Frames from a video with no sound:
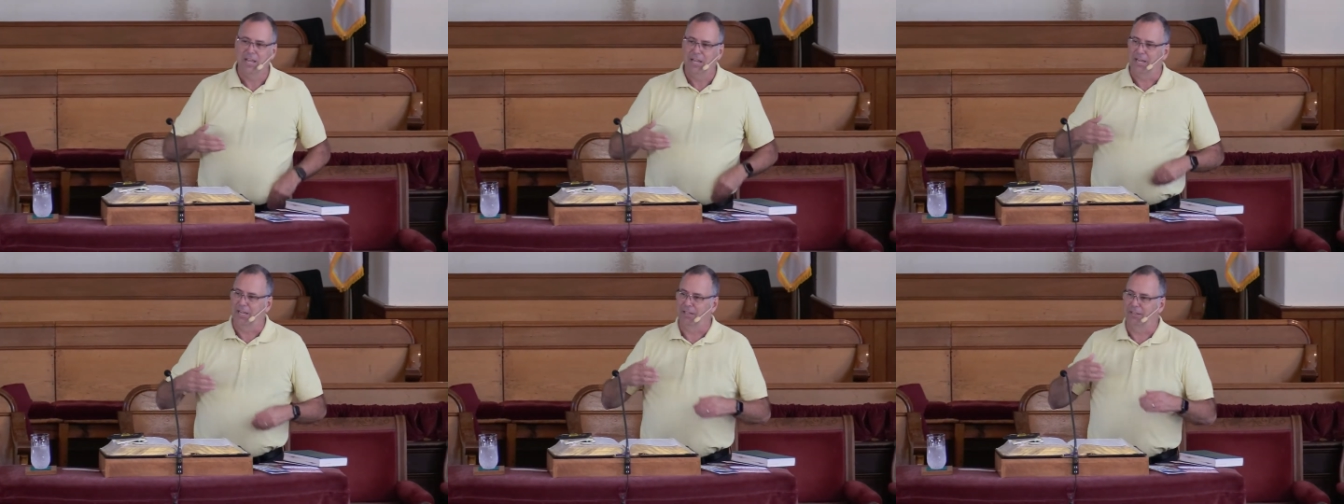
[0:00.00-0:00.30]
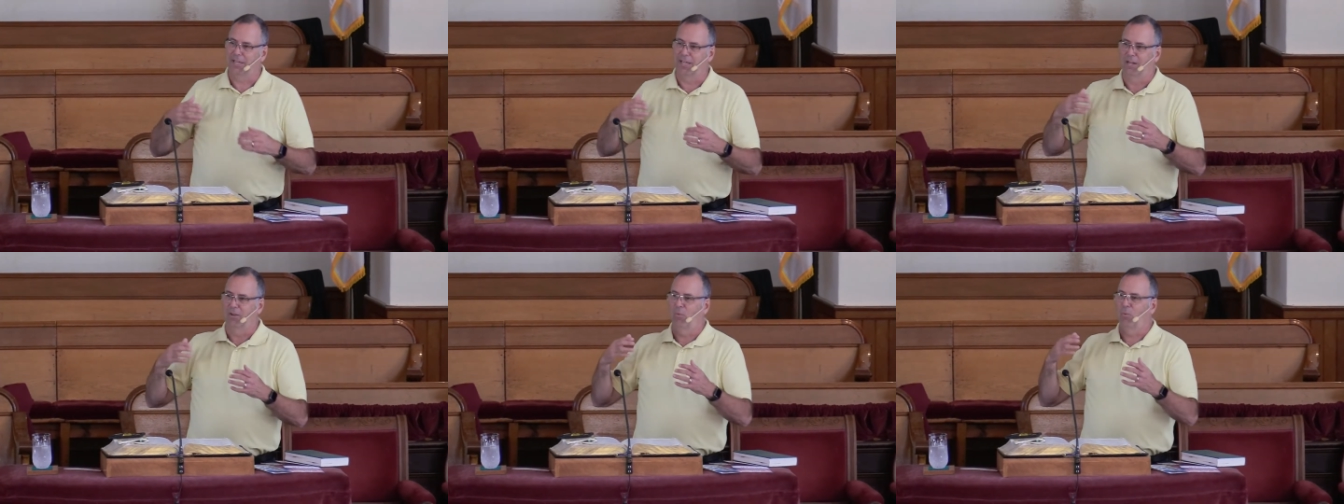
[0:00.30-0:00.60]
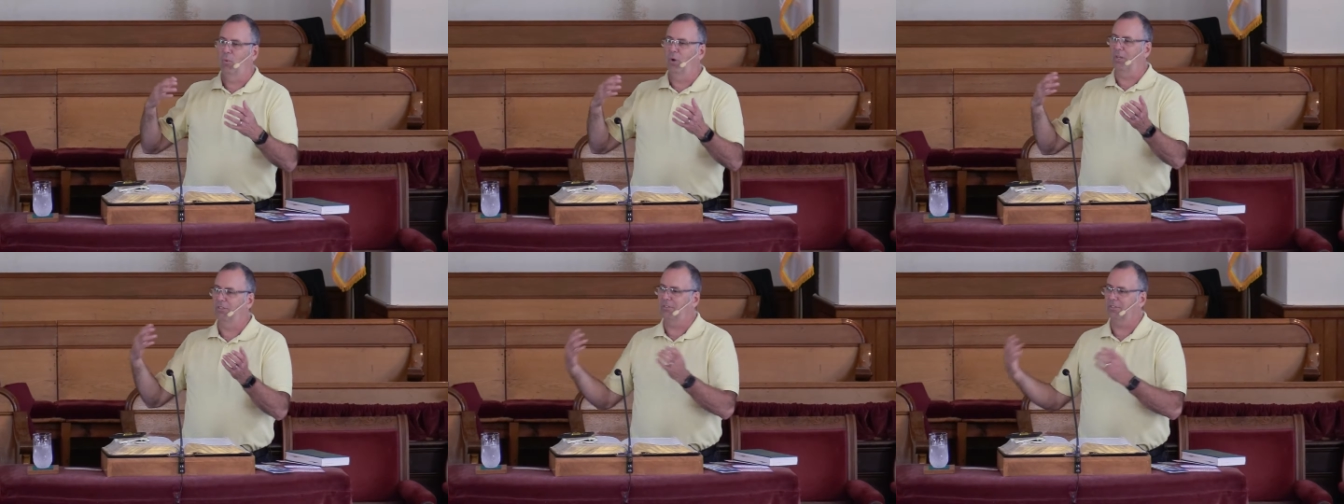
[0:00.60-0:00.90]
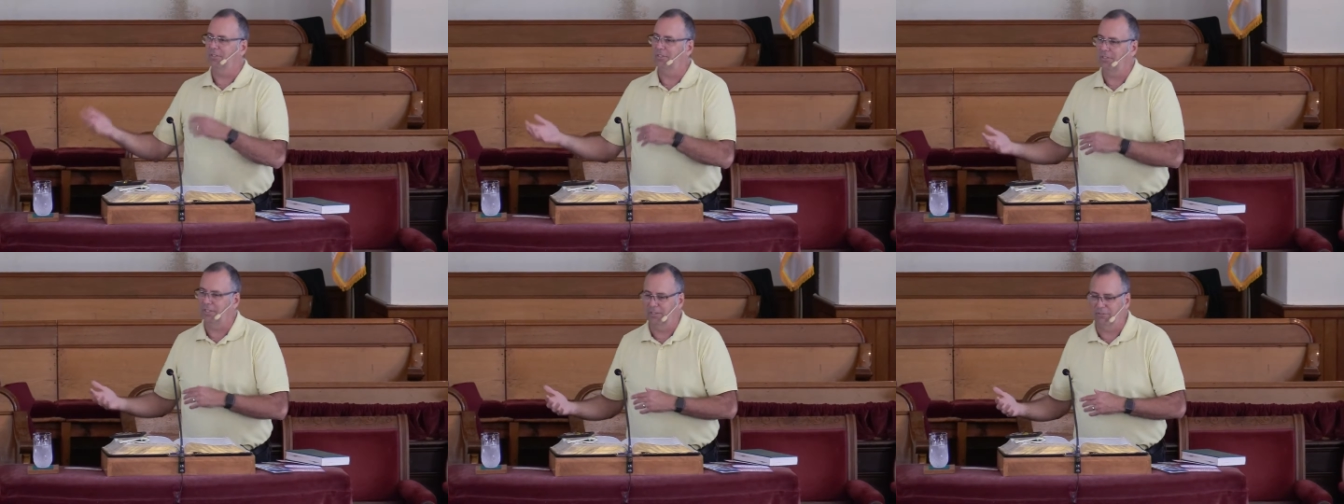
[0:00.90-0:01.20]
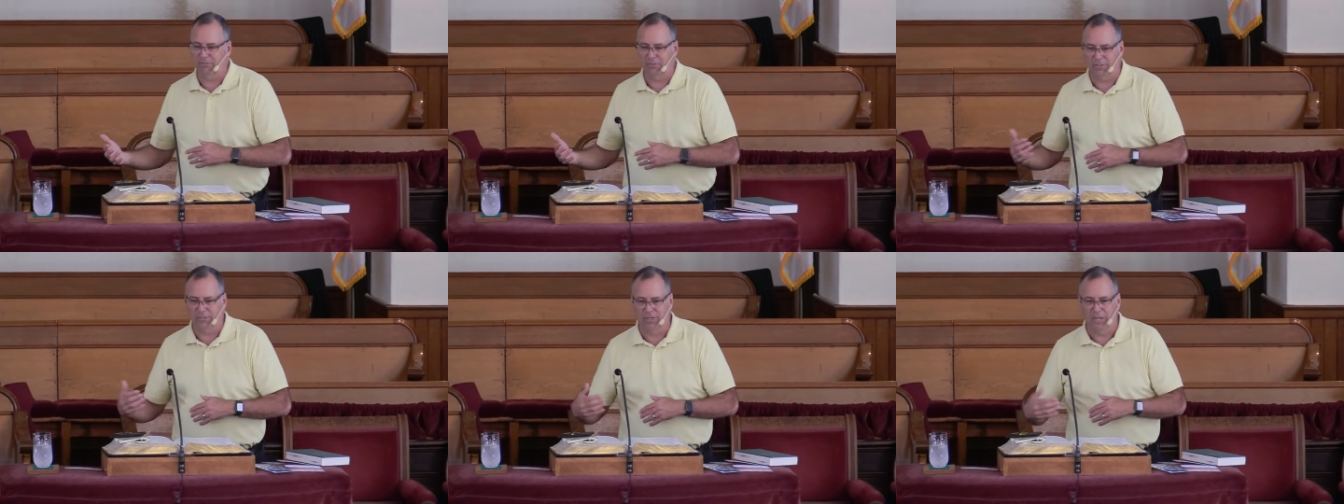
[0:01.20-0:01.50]
and that it wasn't
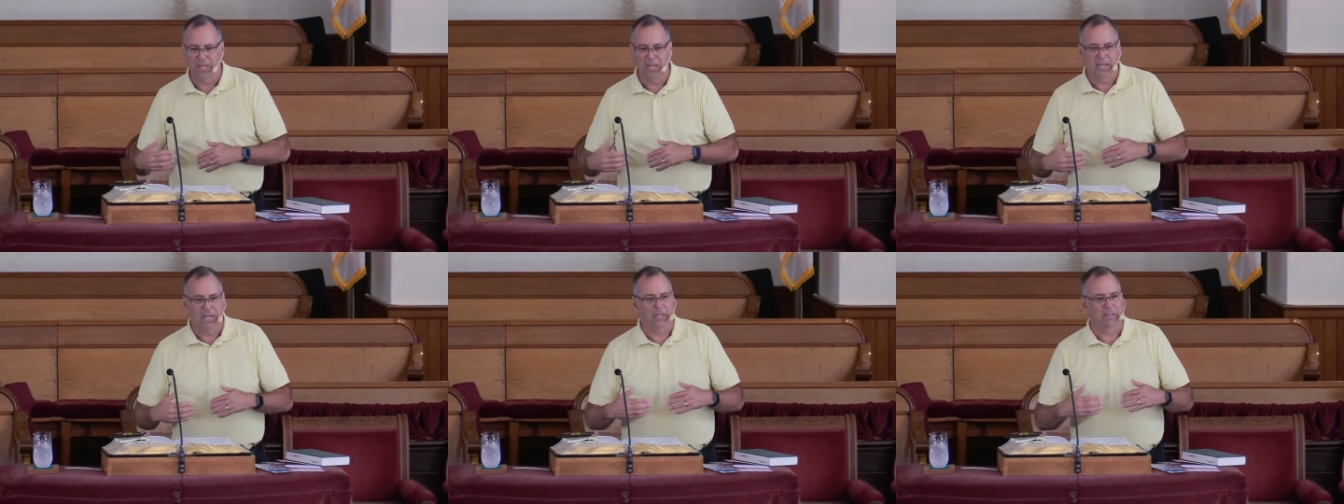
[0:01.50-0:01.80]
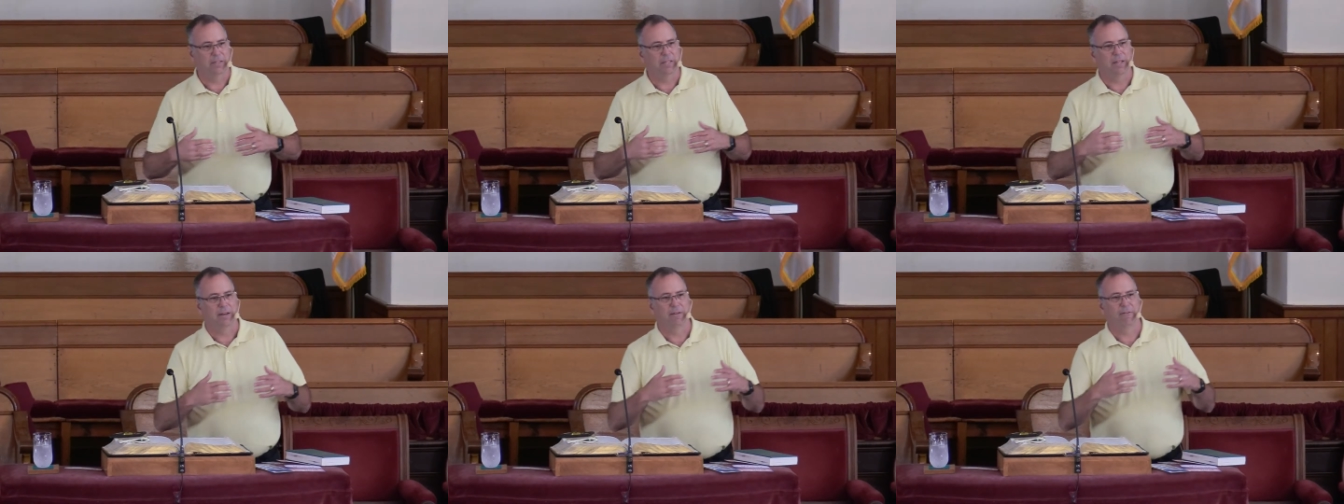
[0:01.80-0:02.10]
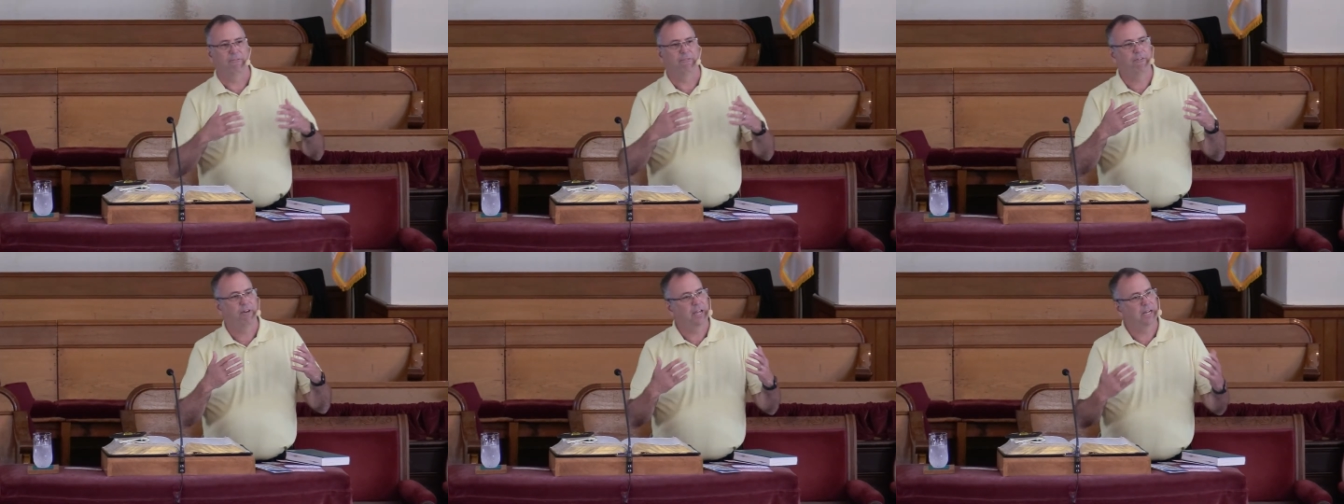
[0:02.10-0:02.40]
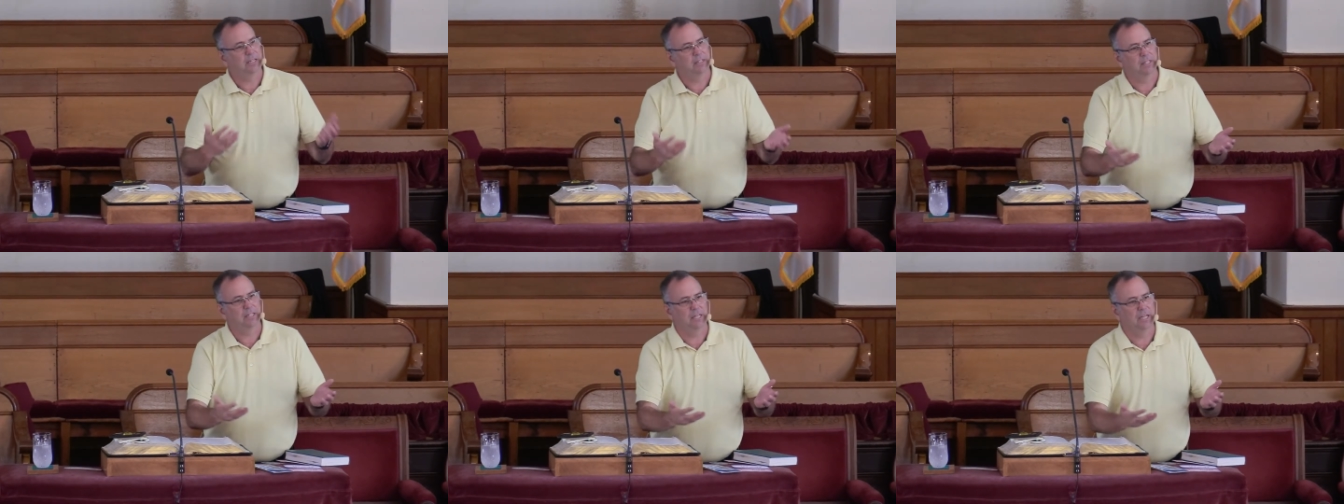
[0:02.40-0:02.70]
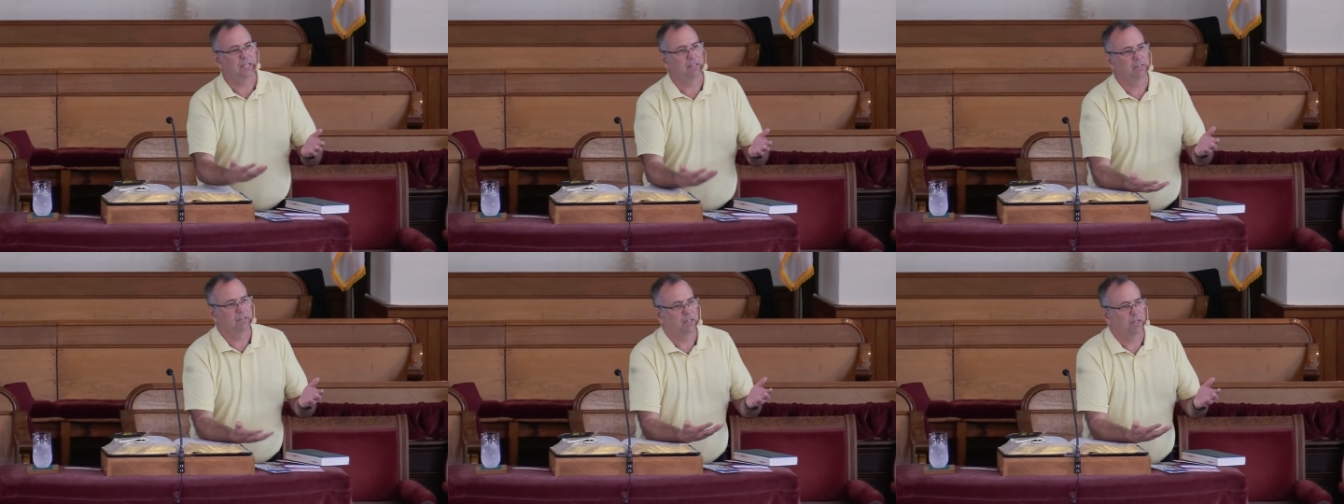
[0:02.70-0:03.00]
given, and that it finally
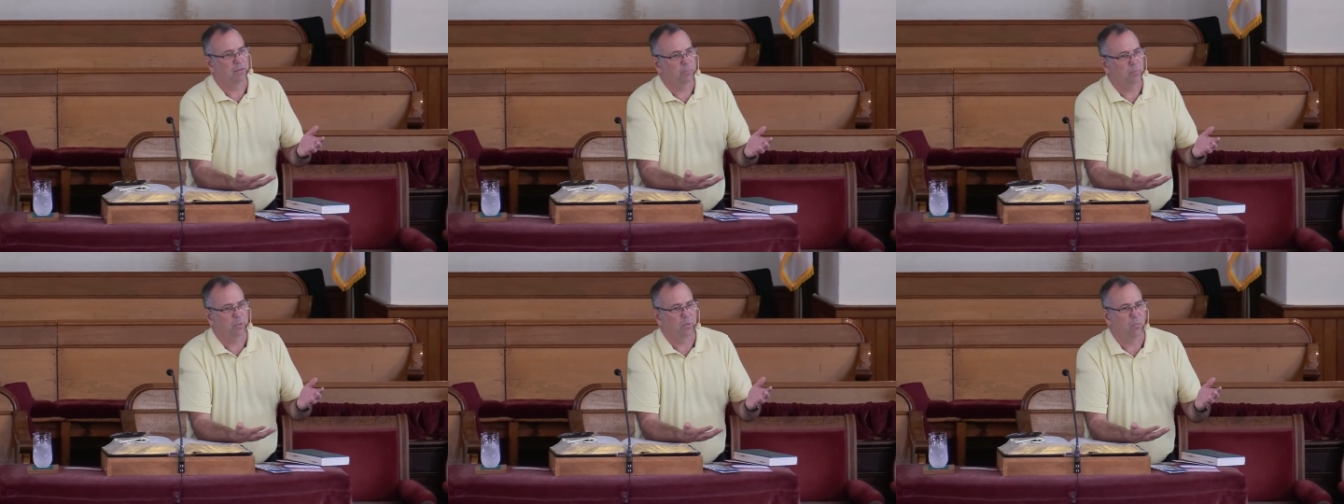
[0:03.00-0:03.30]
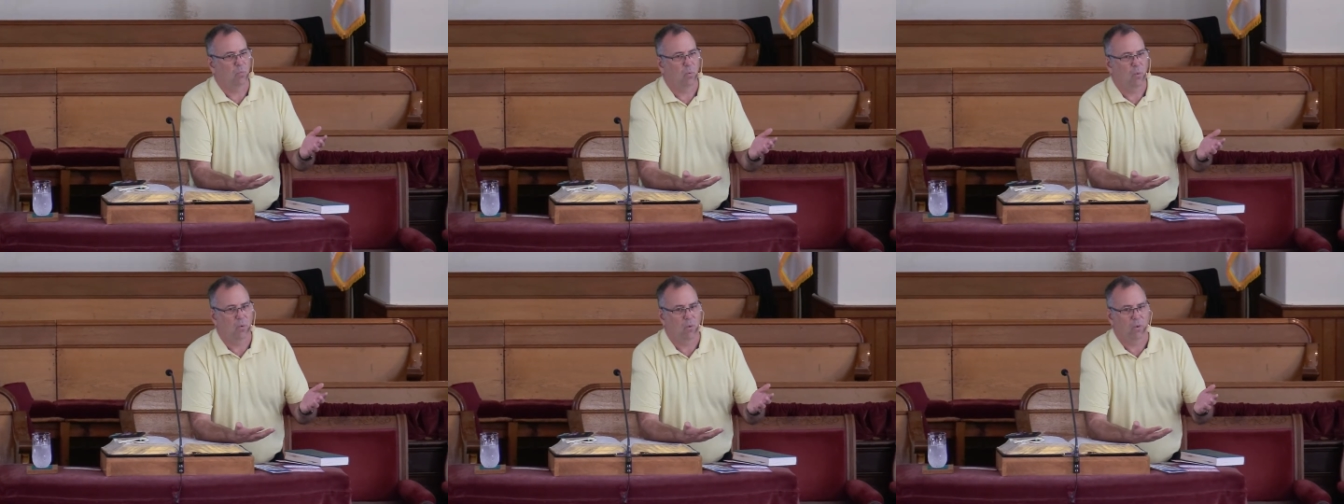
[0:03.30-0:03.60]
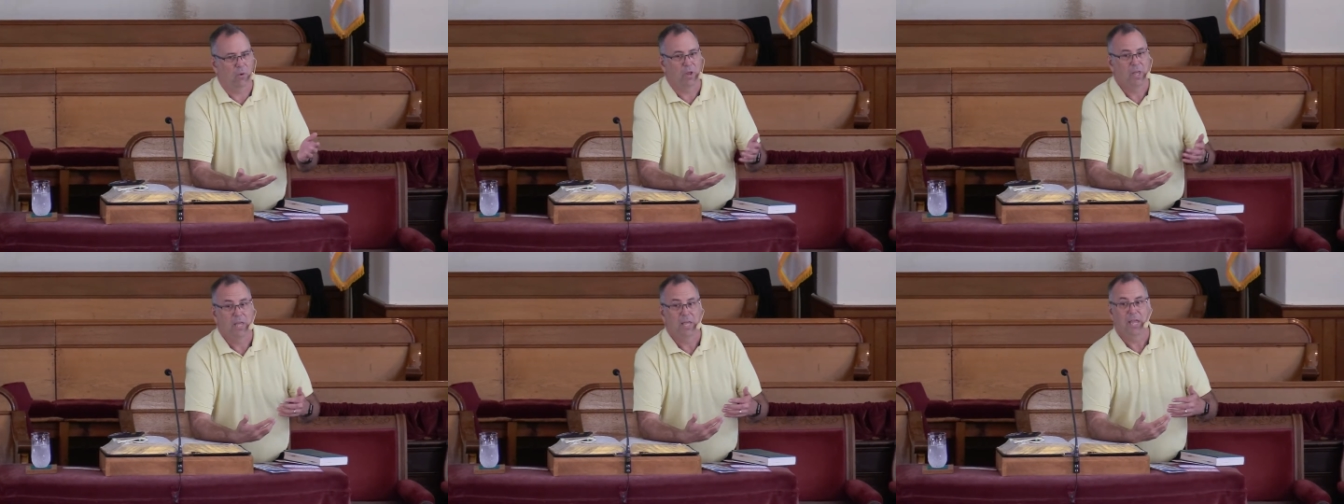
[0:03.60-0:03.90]
ended up in war,